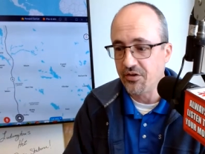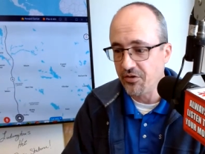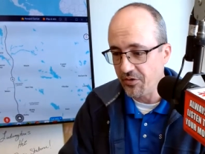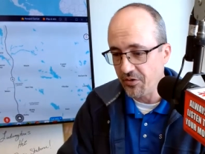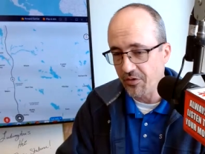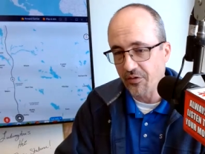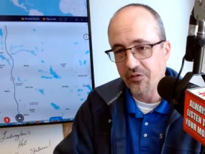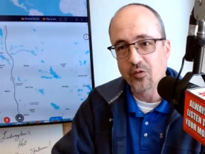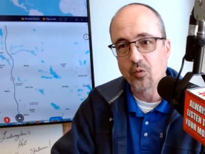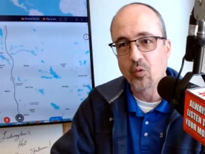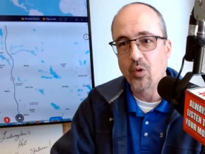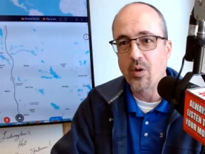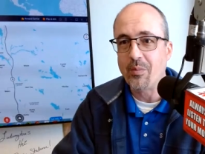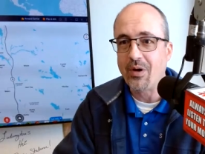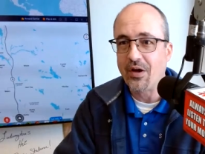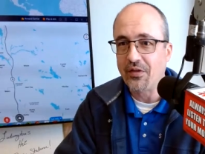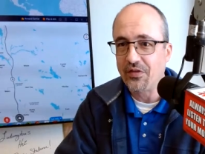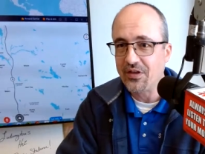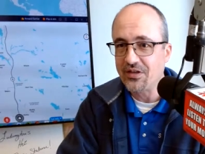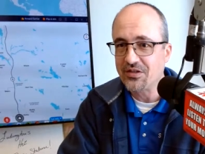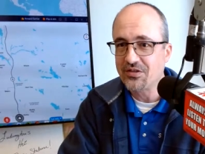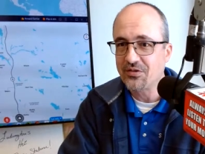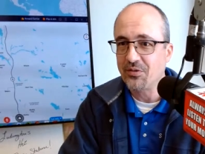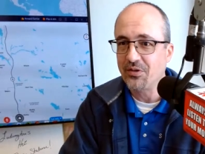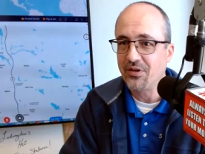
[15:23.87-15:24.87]
You don't have to worry
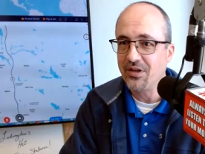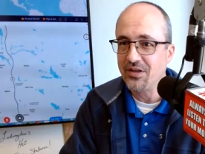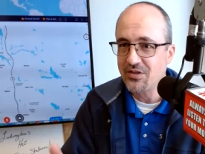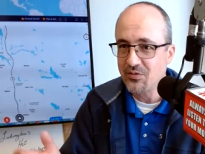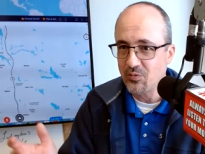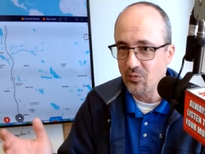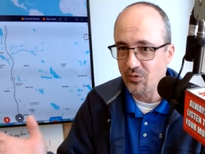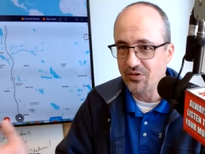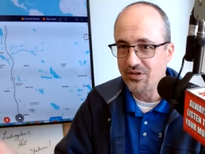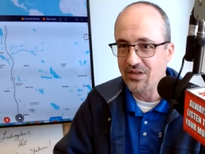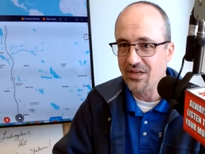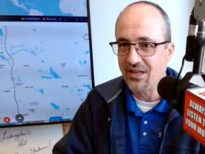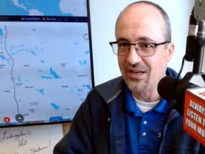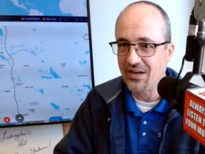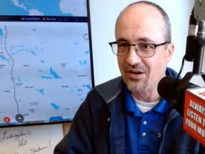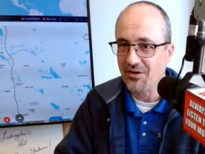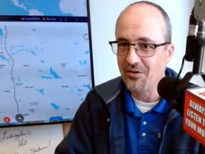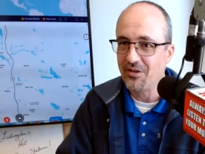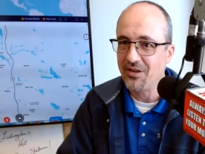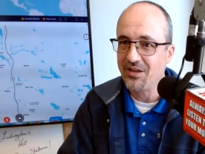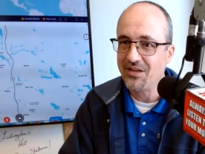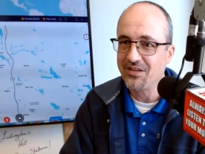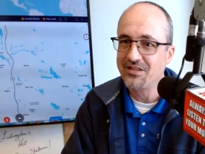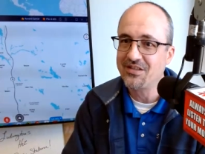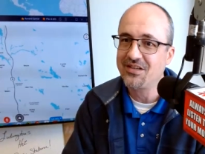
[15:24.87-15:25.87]
about this or this. We'll take care
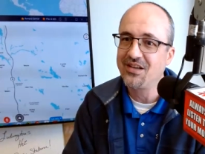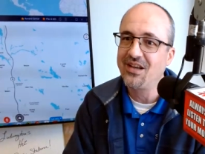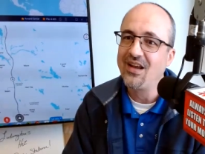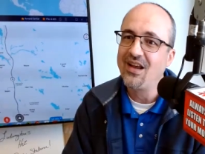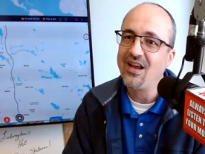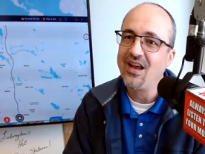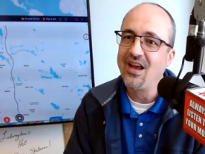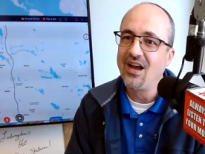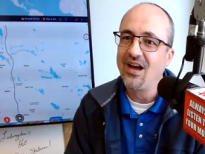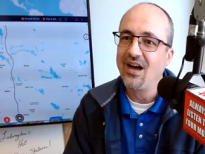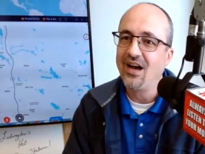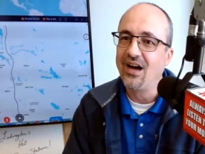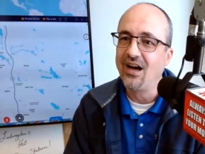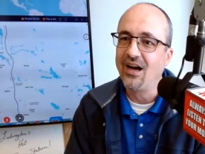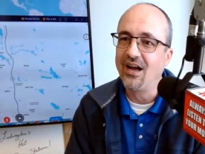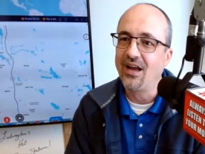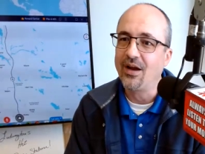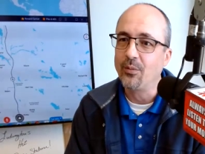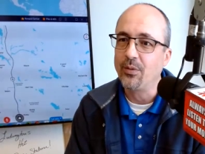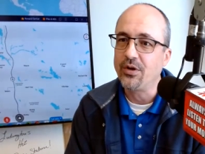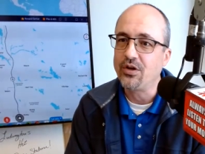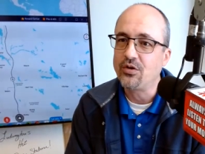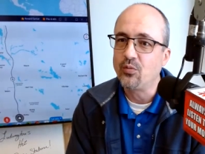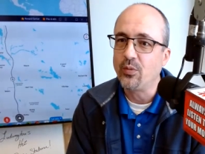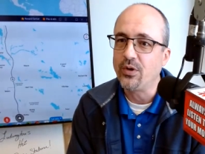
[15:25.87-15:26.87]
of this,
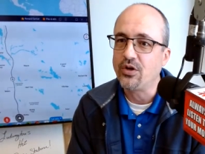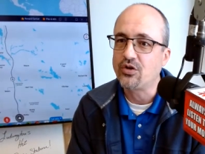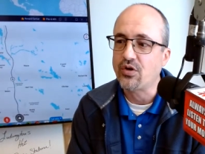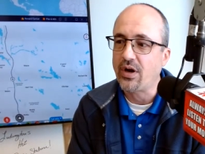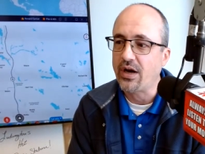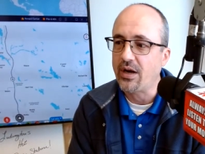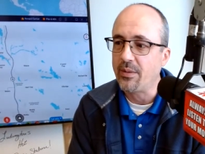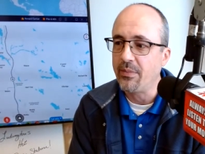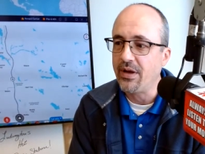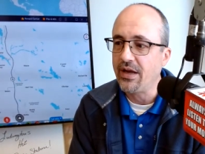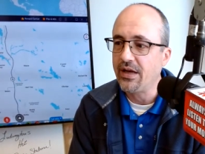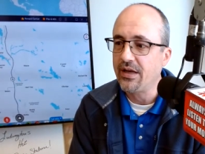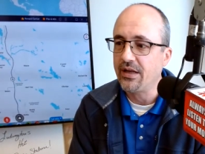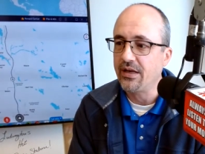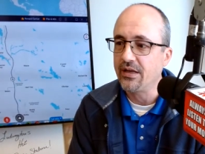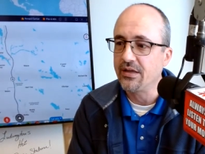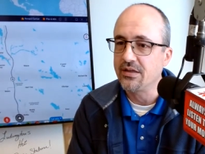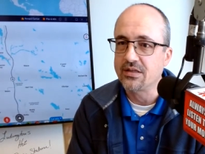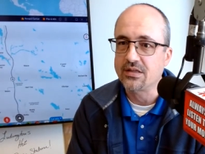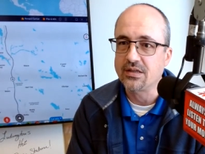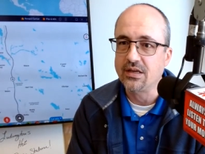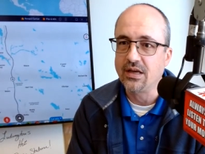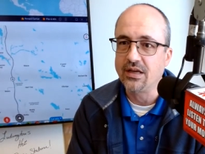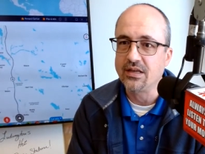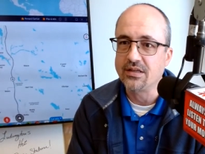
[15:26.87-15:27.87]
and we try to make it
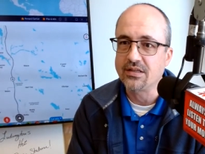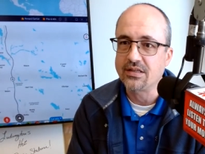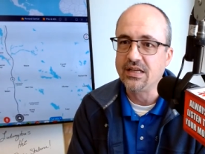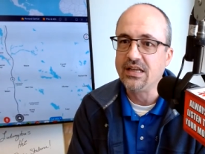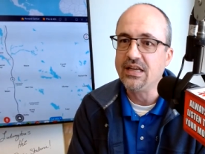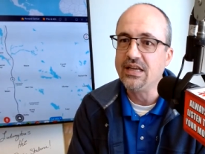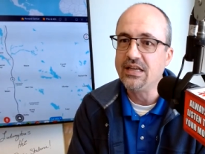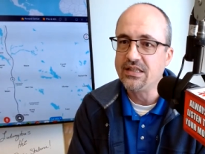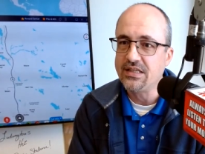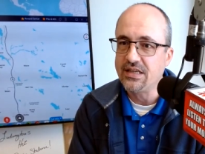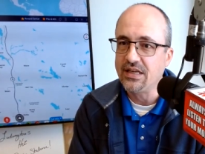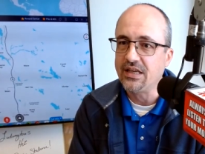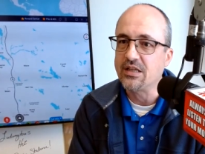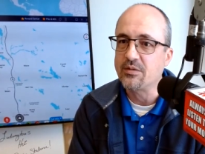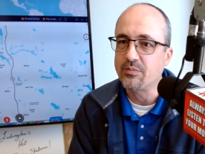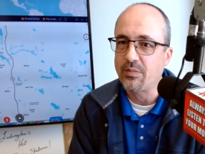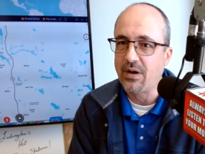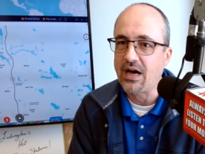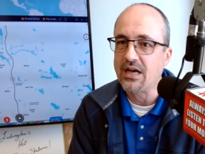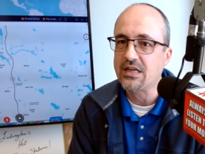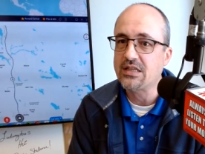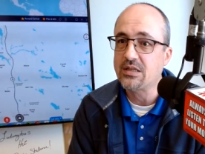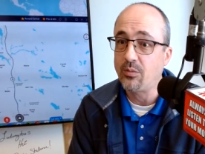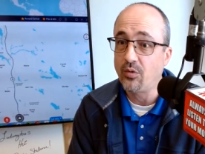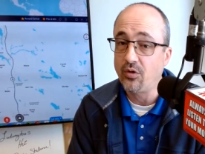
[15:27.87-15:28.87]
as easy as
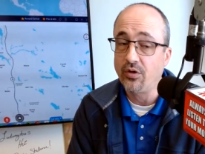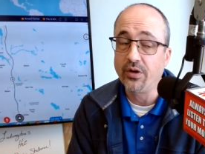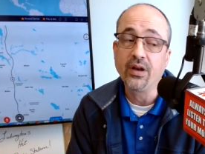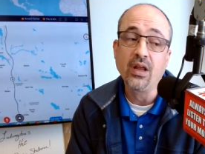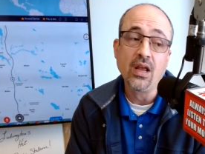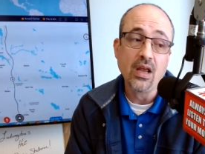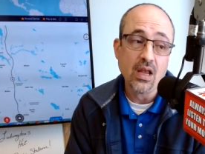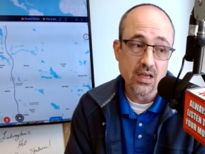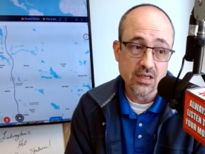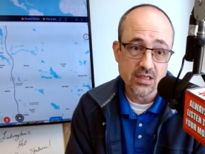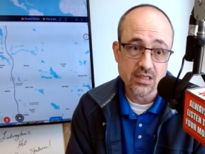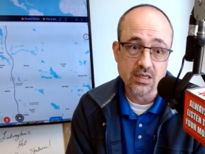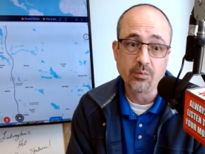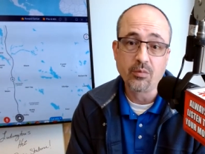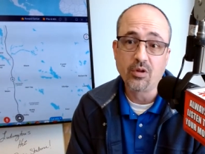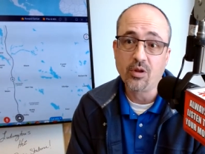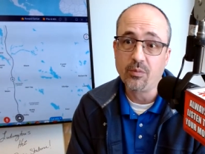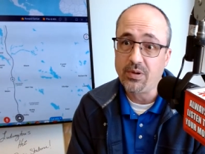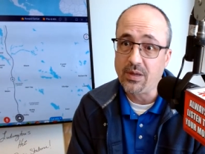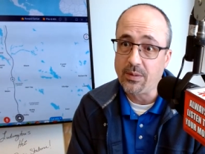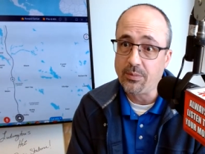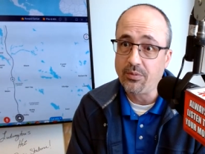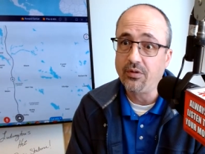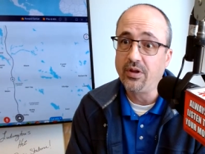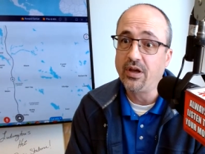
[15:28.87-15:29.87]
possible. And some of the
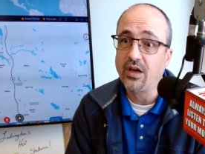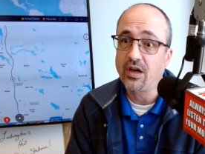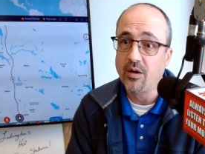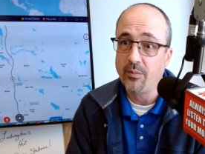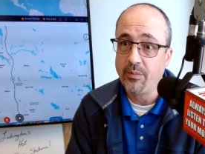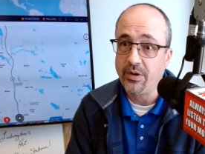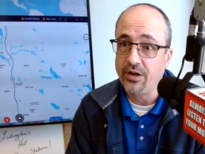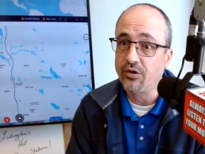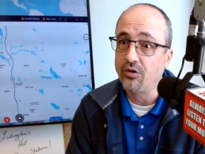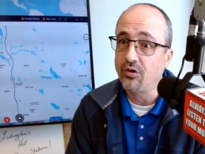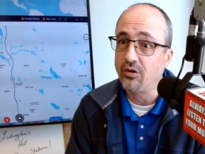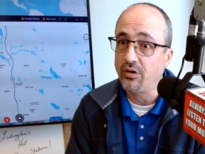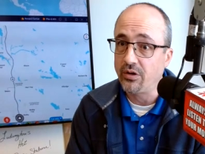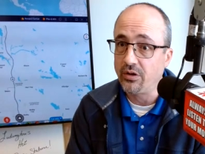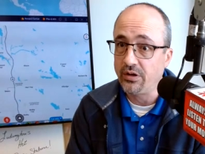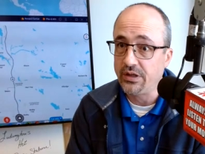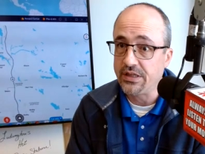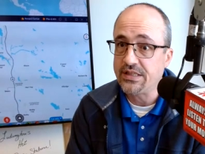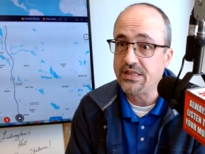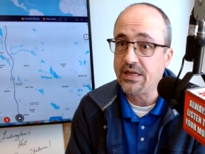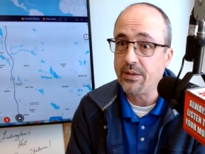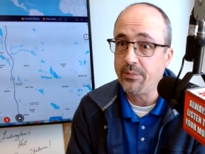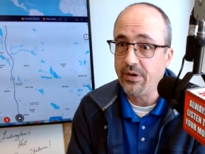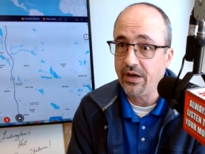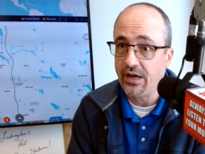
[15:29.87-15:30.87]
people that come in are a little
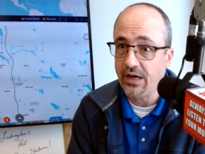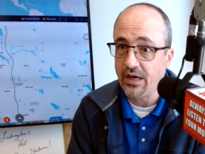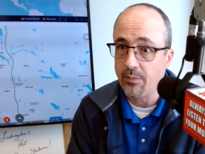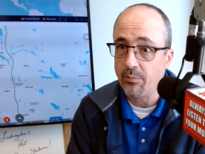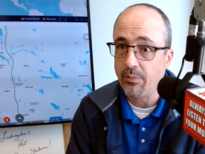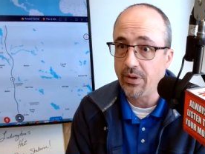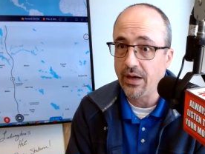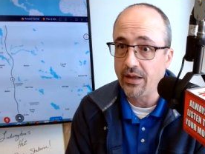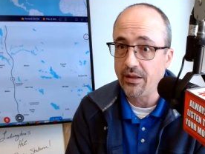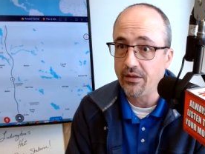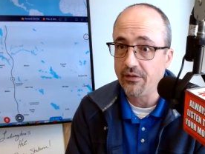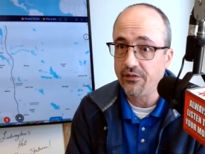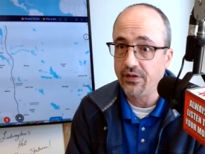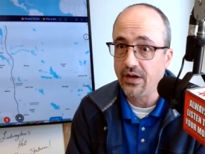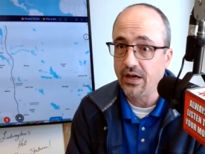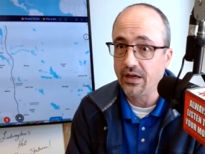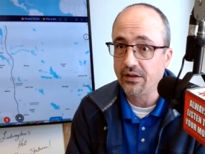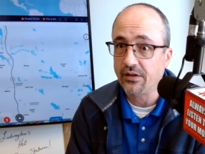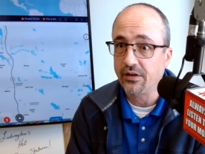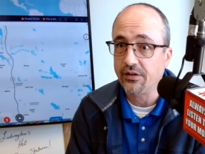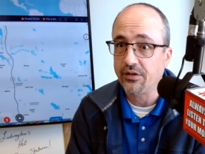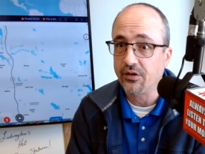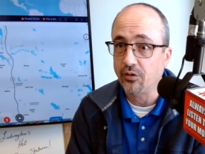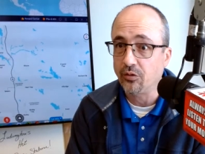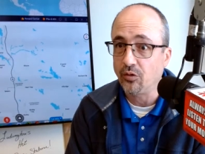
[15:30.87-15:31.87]
intimidated by the
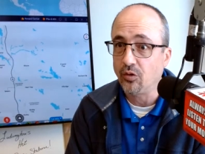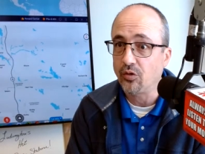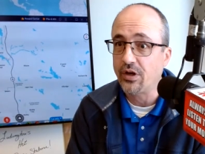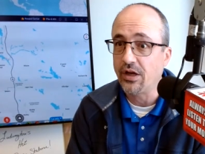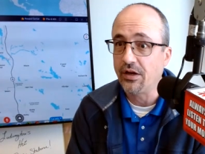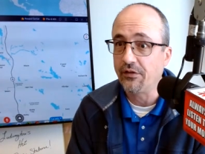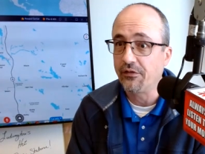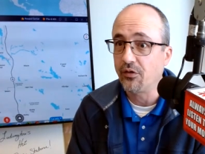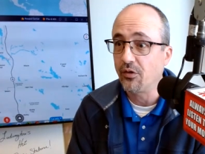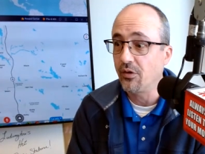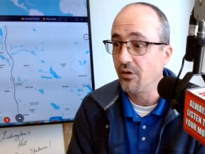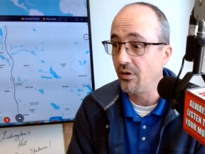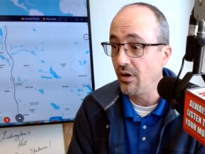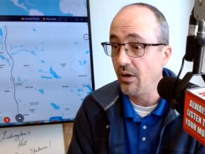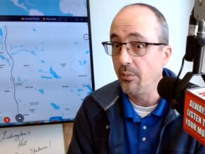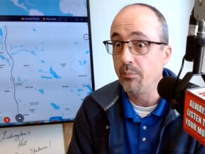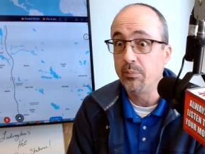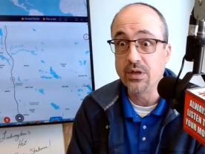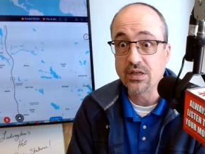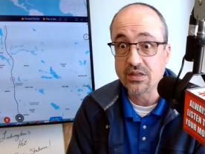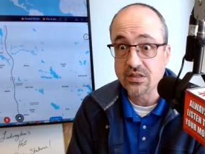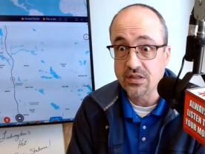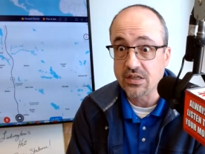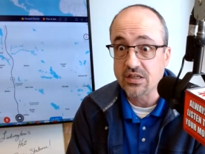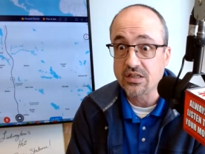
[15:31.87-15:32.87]
fact that they're looking for a
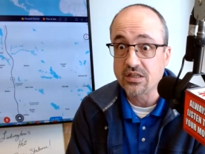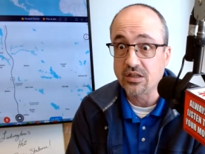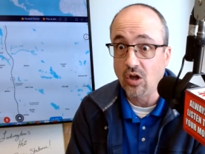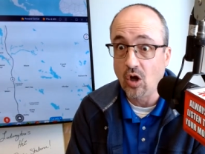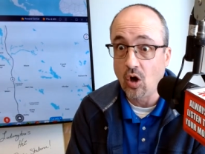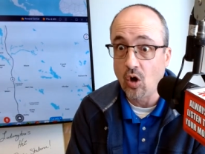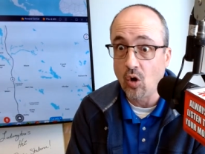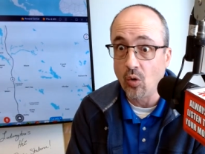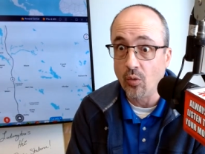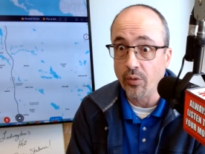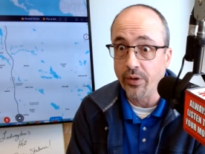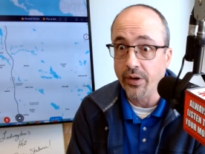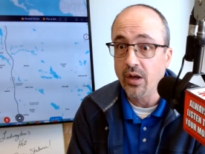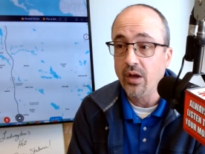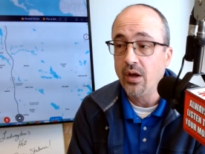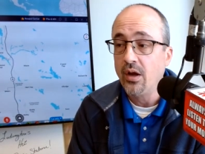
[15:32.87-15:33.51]
business loan,